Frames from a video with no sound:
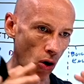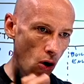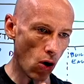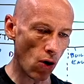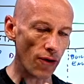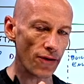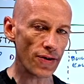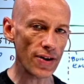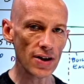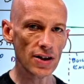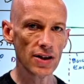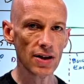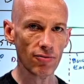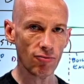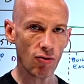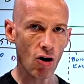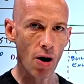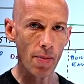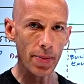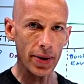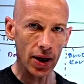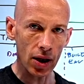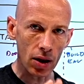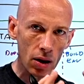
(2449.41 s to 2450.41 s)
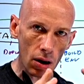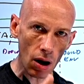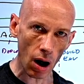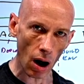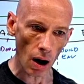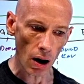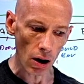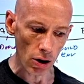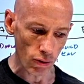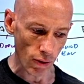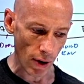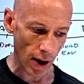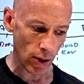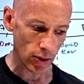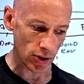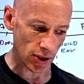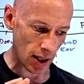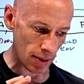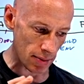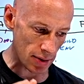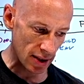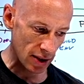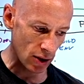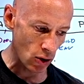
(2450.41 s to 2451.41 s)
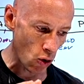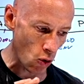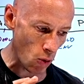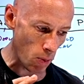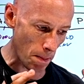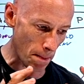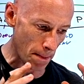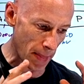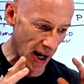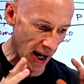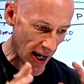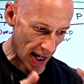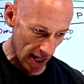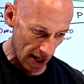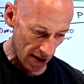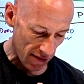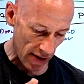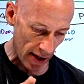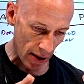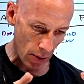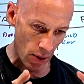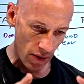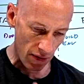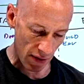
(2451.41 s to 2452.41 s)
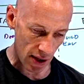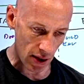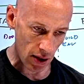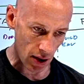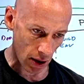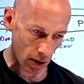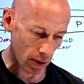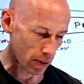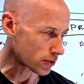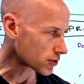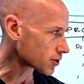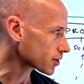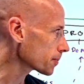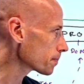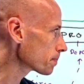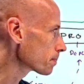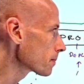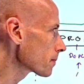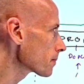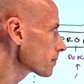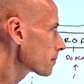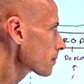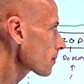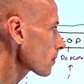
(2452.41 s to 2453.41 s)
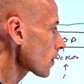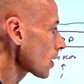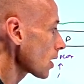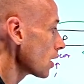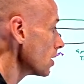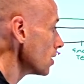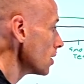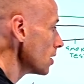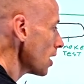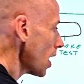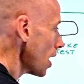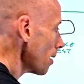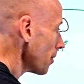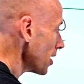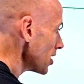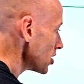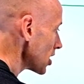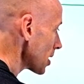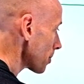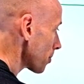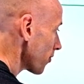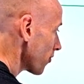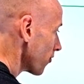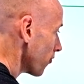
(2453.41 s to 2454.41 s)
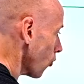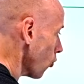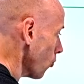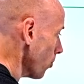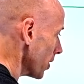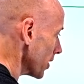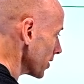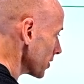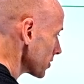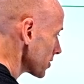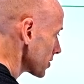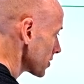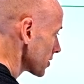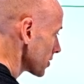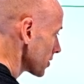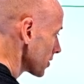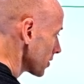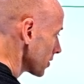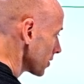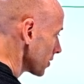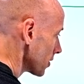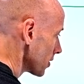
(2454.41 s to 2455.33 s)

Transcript: of this environment, the guardrails, I'm still behaving within those. I might check performance.